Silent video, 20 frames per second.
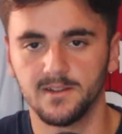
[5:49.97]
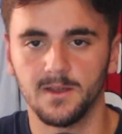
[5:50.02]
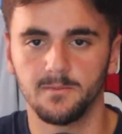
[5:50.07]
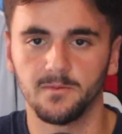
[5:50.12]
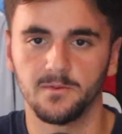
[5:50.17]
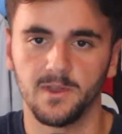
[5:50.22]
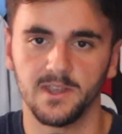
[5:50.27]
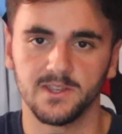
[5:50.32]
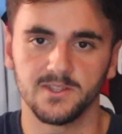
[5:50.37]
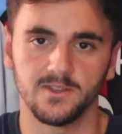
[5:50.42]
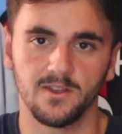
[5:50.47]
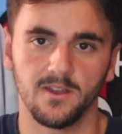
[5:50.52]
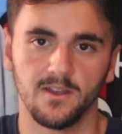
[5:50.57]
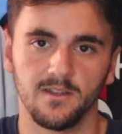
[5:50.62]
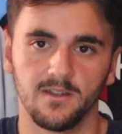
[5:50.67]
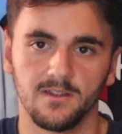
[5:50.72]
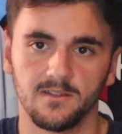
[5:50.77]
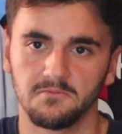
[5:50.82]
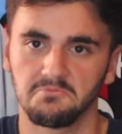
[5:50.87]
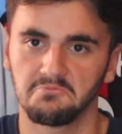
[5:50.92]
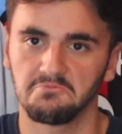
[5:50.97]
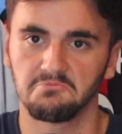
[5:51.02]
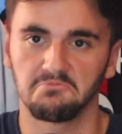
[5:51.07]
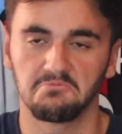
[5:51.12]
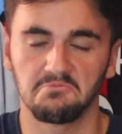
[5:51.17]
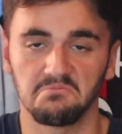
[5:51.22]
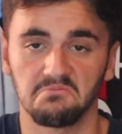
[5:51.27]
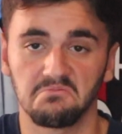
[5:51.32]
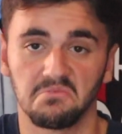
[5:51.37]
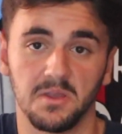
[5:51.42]
a couple of weeks ago,
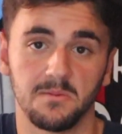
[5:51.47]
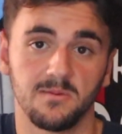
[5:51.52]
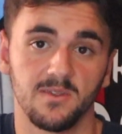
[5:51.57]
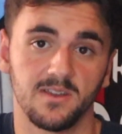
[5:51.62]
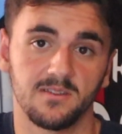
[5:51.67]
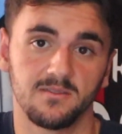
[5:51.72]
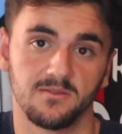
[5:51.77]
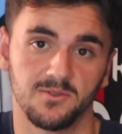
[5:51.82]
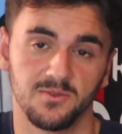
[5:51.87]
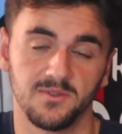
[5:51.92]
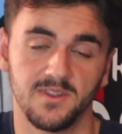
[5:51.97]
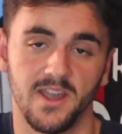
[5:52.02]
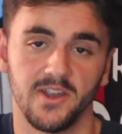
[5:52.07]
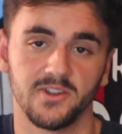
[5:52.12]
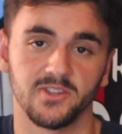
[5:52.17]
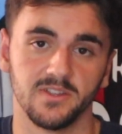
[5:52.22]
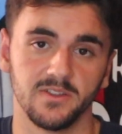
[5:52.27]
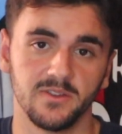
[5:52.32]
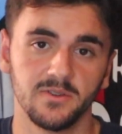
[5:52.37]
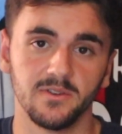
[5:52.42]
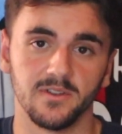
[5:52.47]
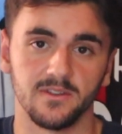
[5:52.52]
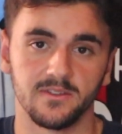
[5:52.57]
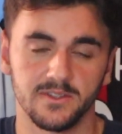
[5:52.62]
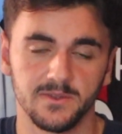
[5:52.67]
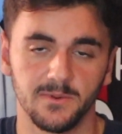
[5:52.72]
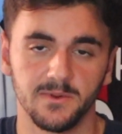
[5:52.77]
people were like, could they actually do it?